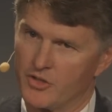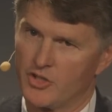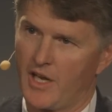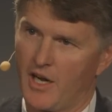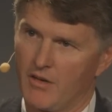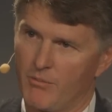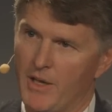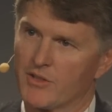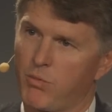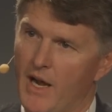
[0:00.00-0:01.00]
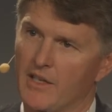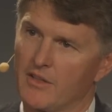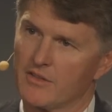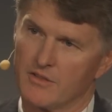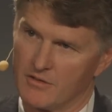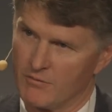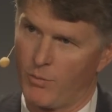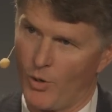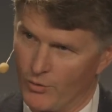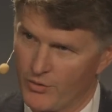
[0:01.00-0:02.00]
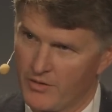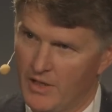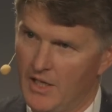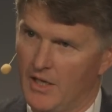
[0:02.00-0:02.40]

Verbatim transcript: shared best practices of both.